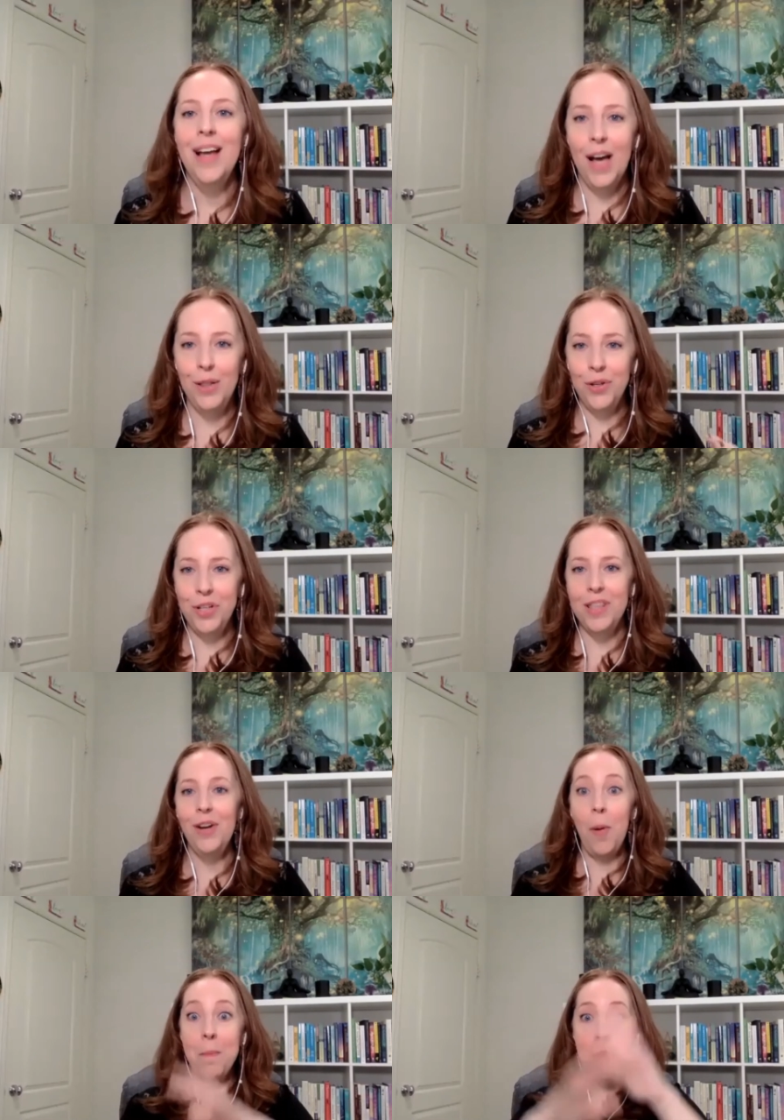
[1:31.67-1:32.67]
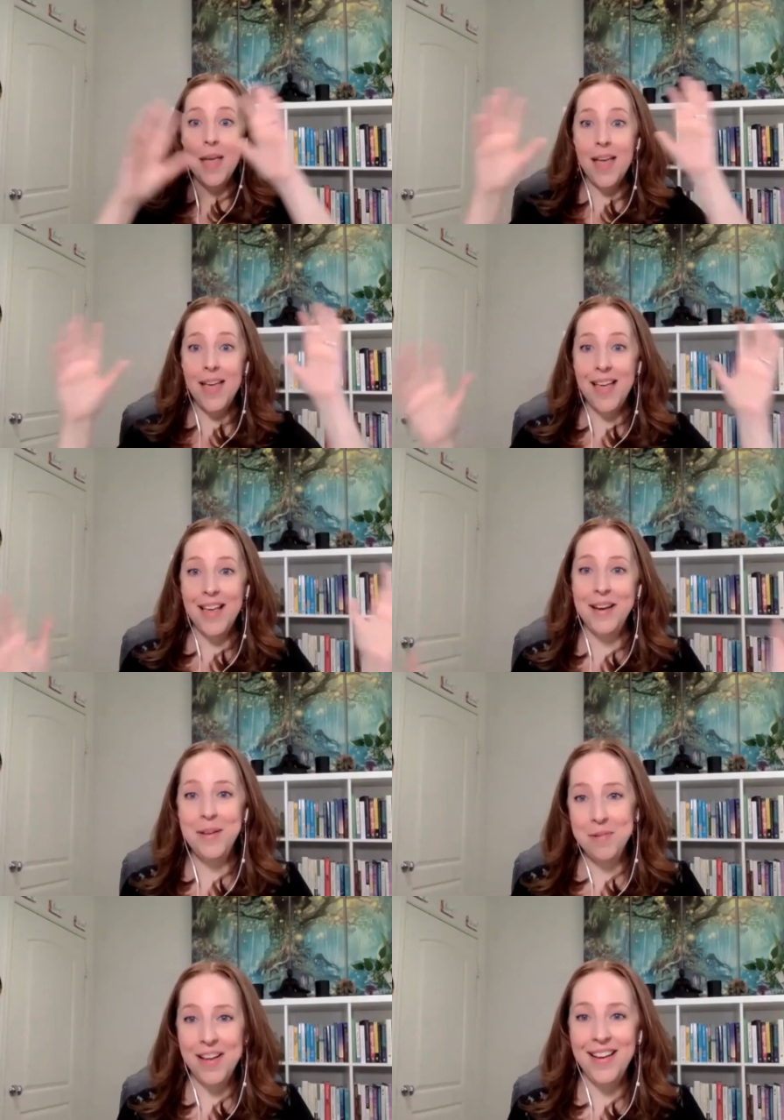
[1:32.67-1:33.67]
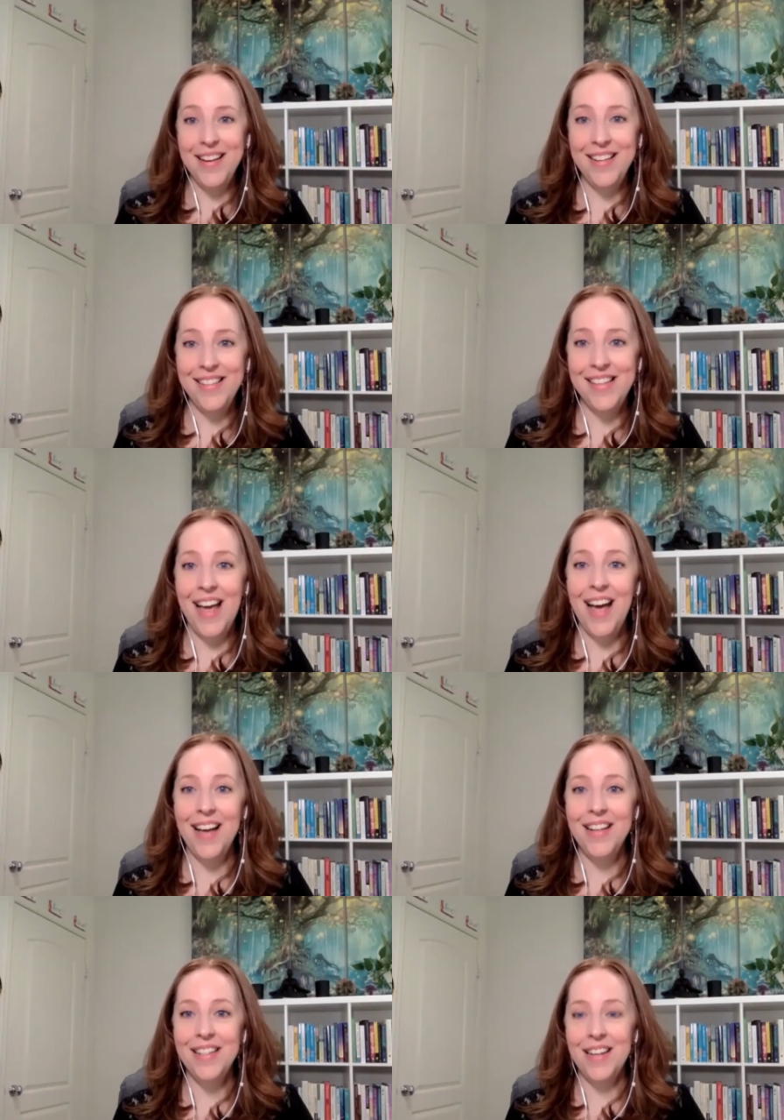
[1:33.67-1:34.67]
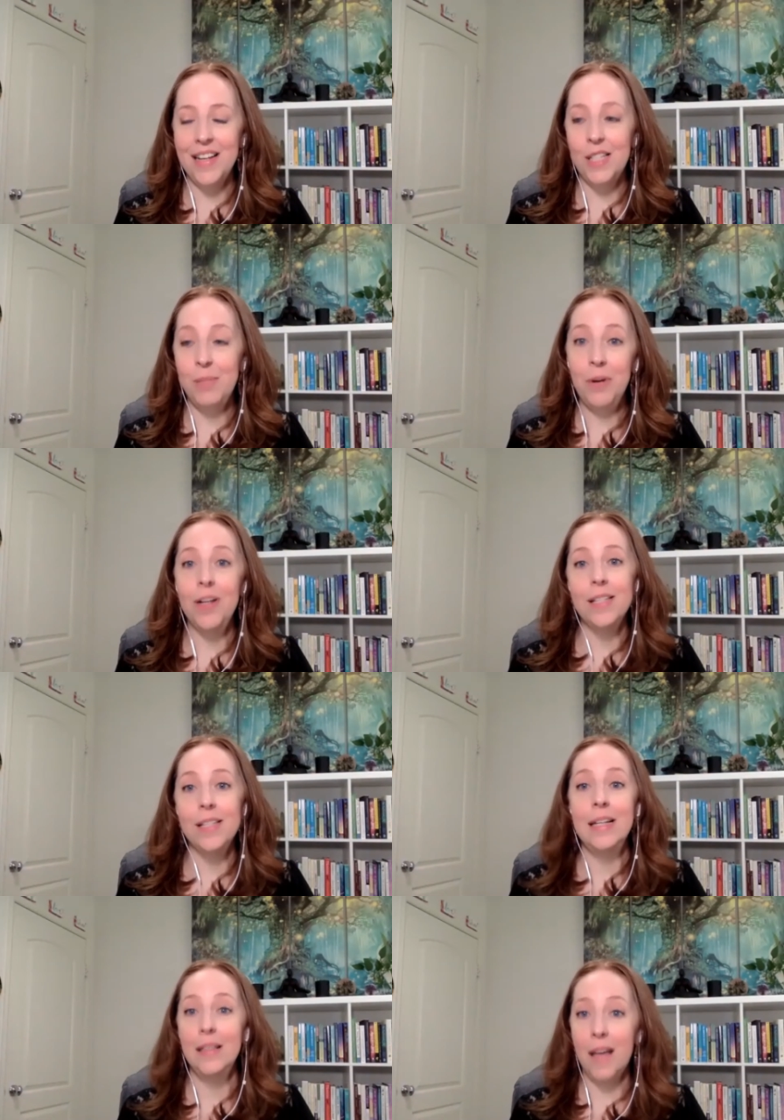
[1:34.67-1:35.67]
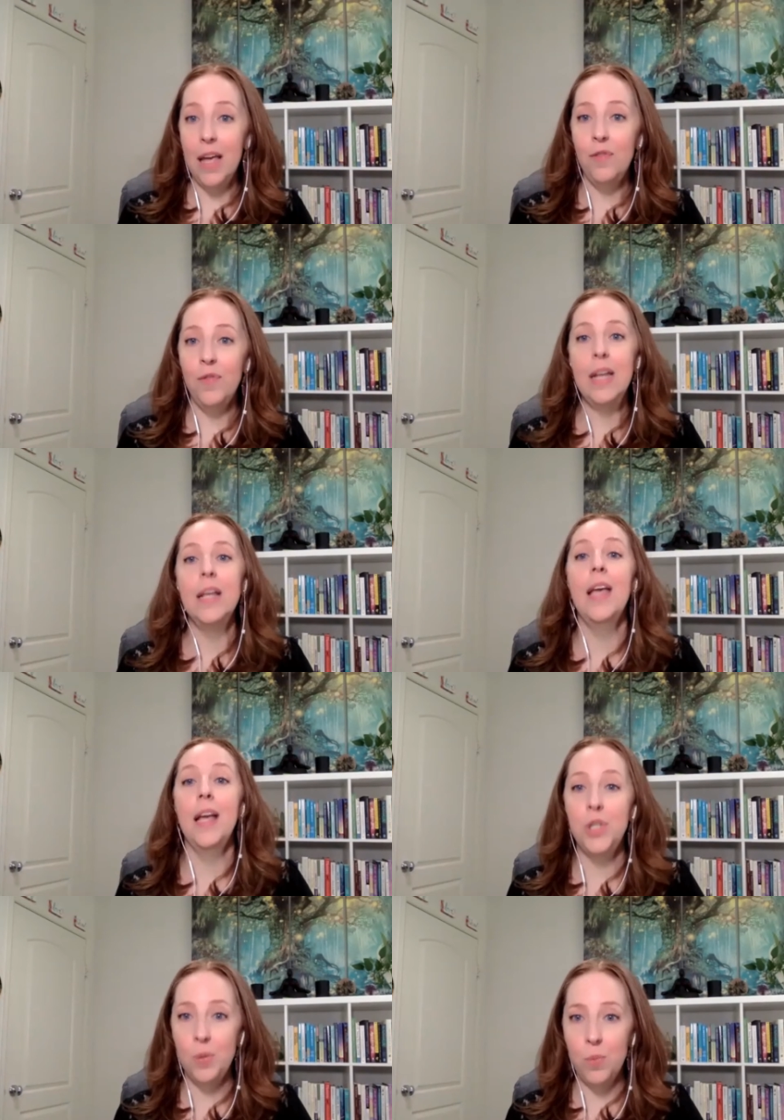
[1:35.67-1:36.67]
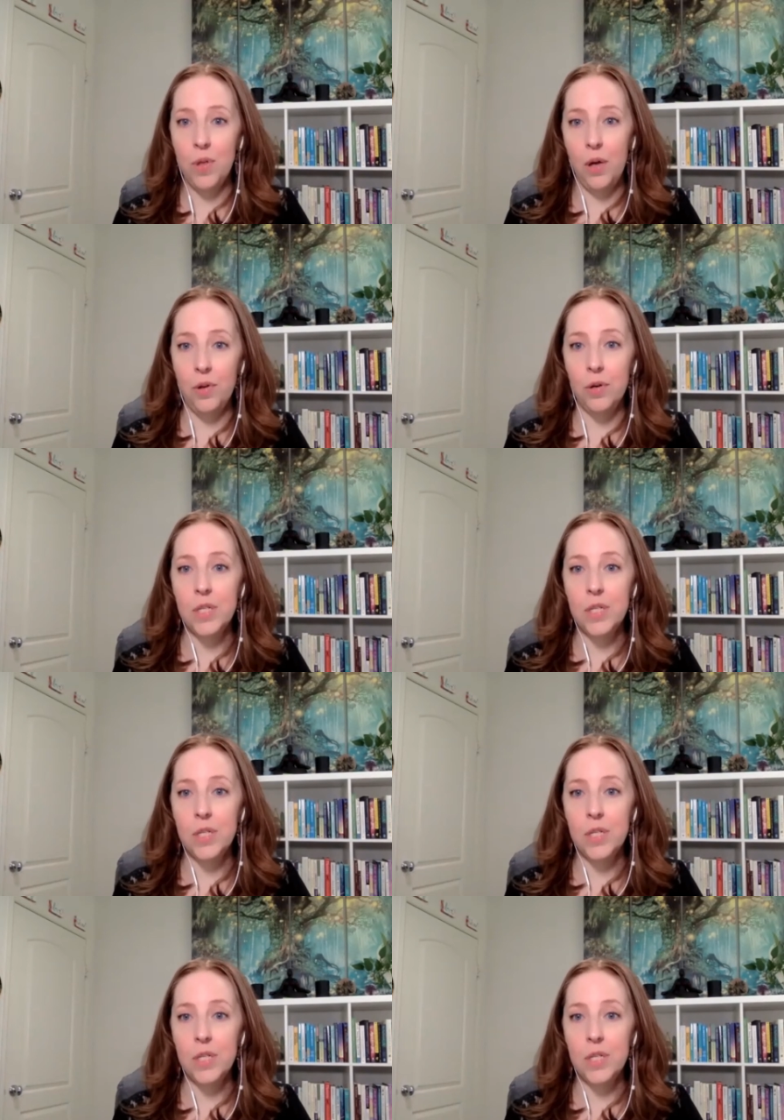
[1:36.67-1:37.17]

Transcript: I looked at there are many ways at experiencing life and engaging with others.